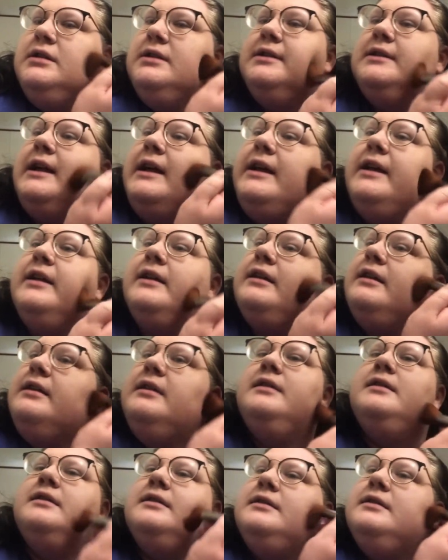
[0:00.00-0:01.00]
like,
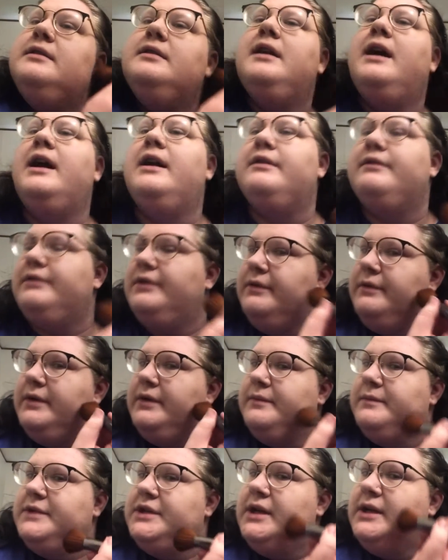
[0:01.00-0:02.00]
I don't know what
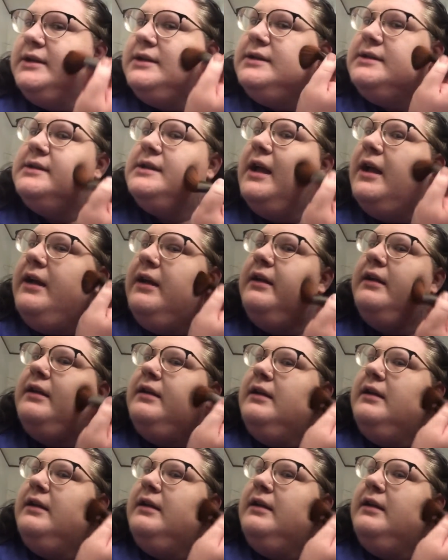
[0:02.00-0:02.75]
I'm trying to say.